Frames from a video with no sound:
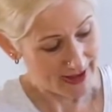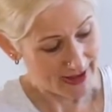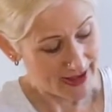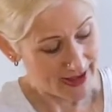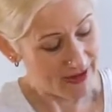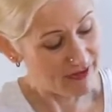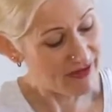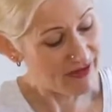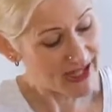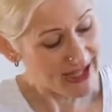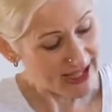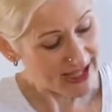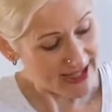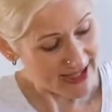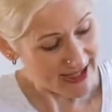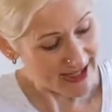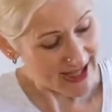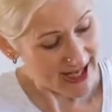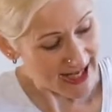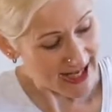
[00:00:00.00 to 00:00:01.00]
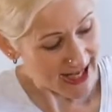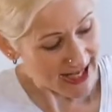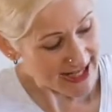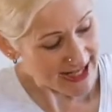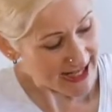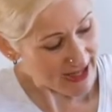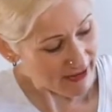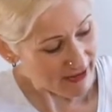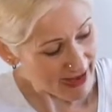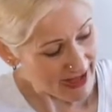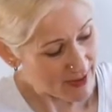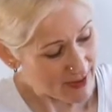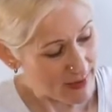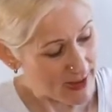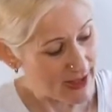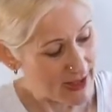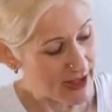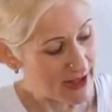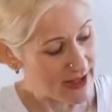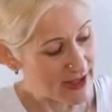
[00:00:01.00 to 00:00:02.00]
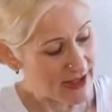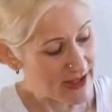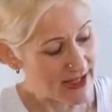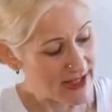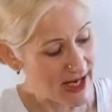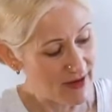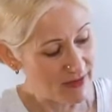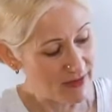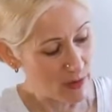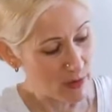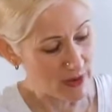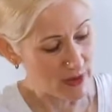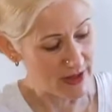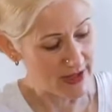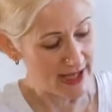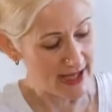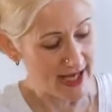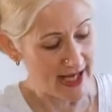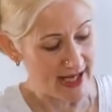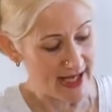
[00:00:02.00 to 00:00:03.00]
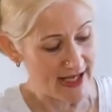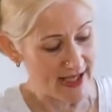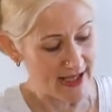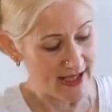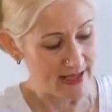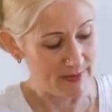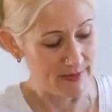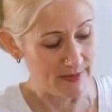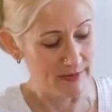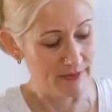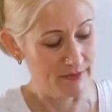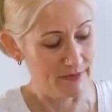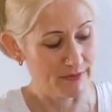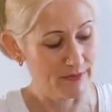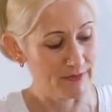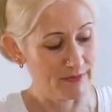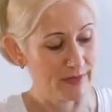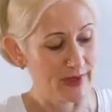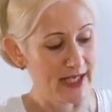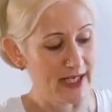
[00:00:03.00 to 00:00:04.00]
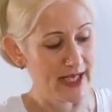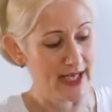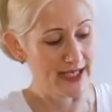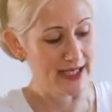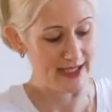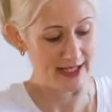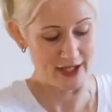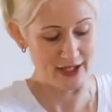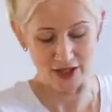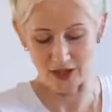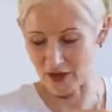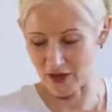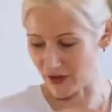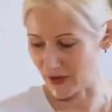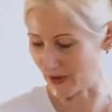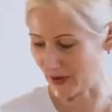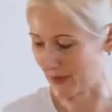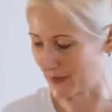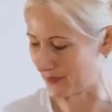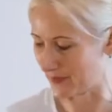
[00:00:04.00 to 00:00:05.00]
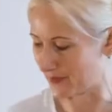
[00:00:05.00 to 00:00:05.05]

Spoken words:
It really is an easy recipe though, you just have to watch the heat. Pretty easy to do.